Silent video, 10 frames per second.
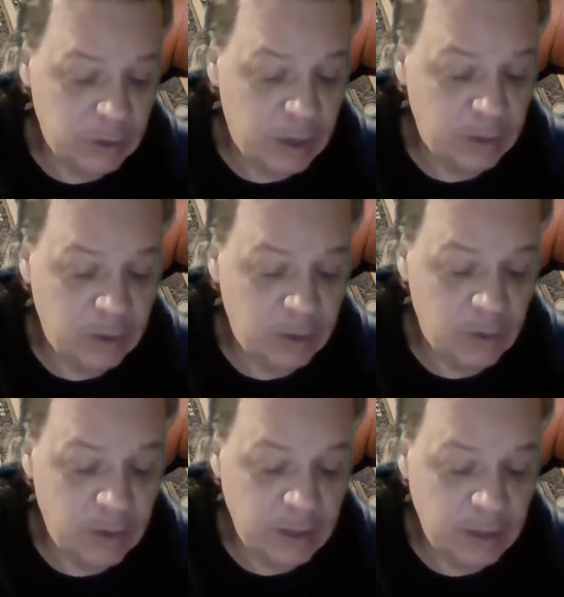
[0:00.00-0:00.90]
got the
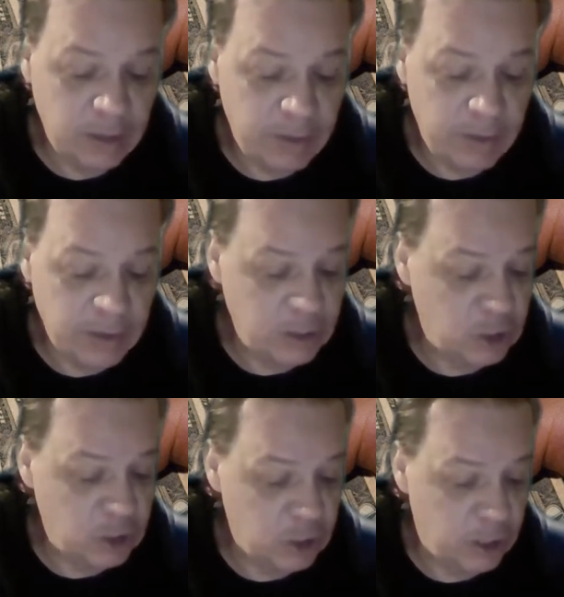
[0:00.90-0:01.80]
COVID-19
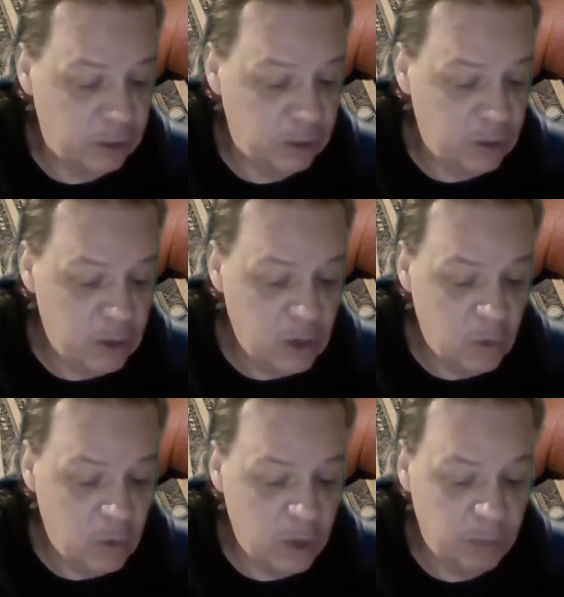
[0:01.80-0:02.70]
vaccine shot,
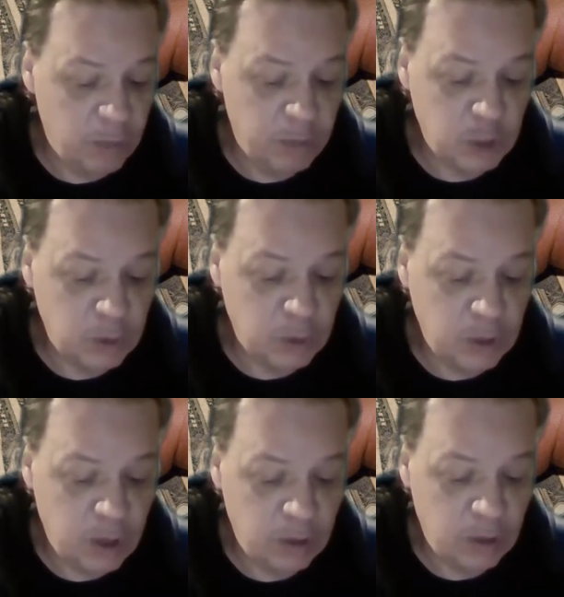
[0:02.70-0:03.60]
while Mitch
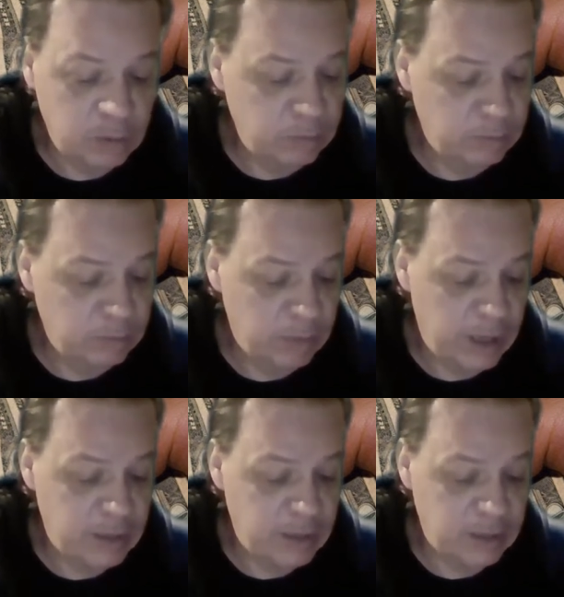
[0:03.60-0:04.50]
McConnell
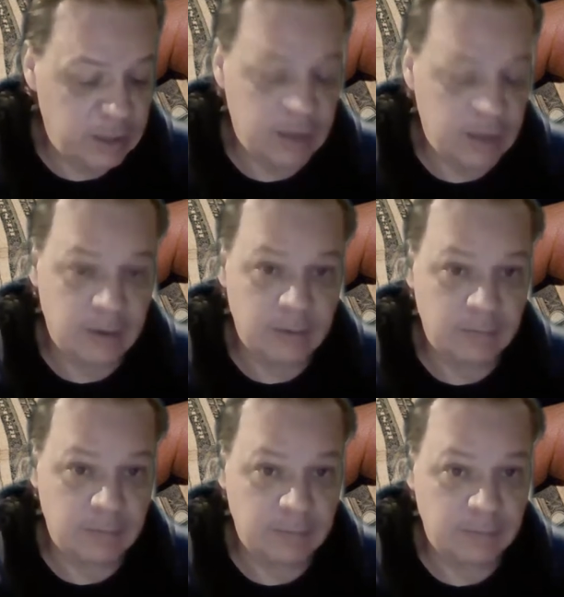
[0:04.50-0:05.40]
hasn't yet.
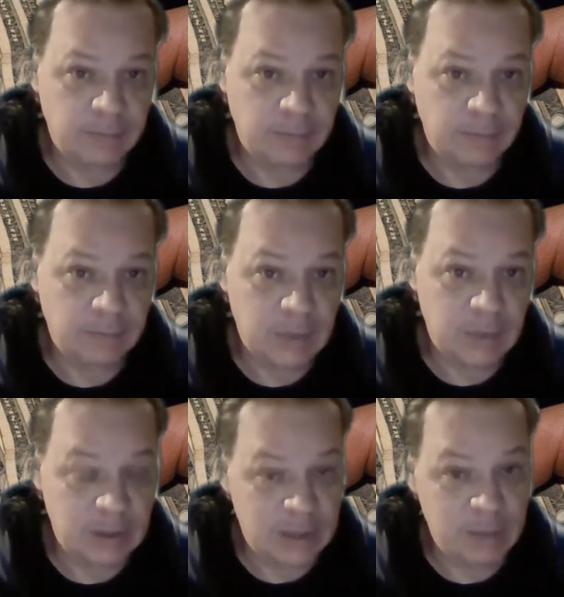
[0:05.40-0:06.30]

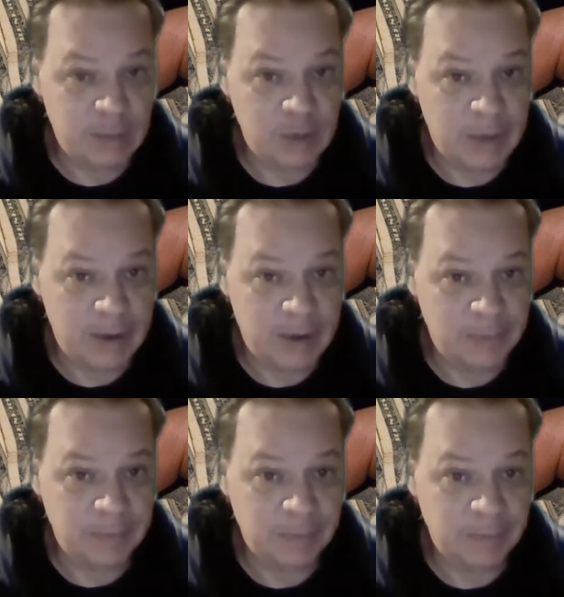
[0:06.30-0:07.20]
Isn't that pretty bad?
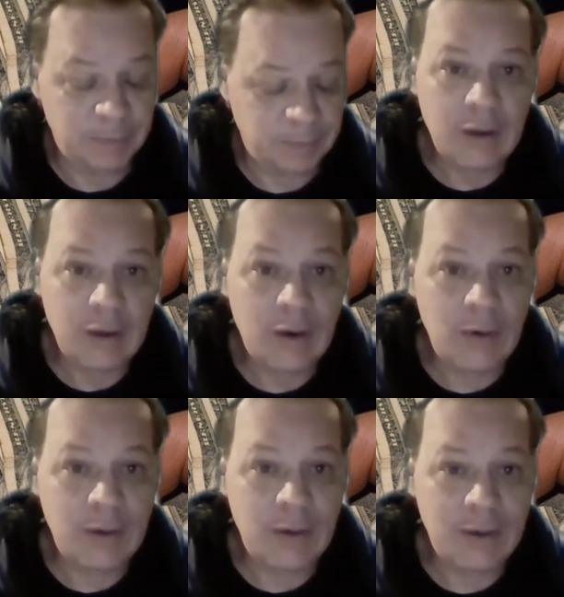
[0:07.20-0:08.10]

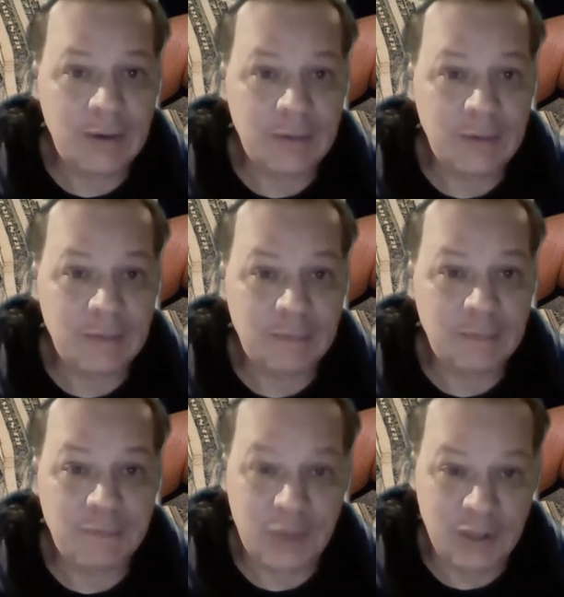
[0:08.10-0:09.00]
Oh, and
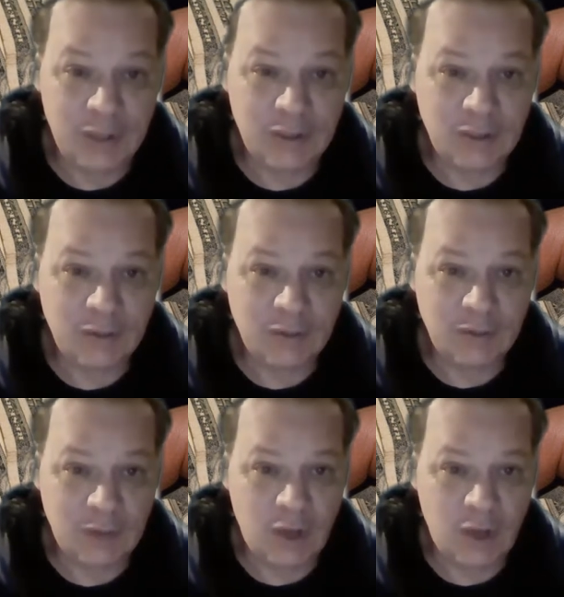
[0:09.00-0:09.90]
plus,
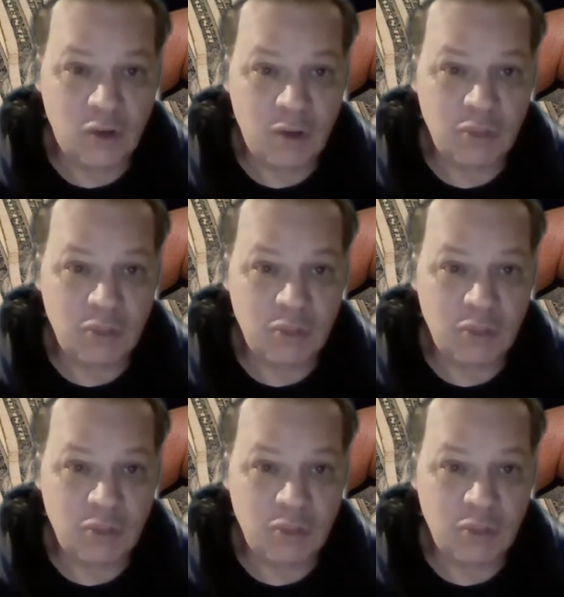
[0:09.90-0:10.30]
Donald Trump's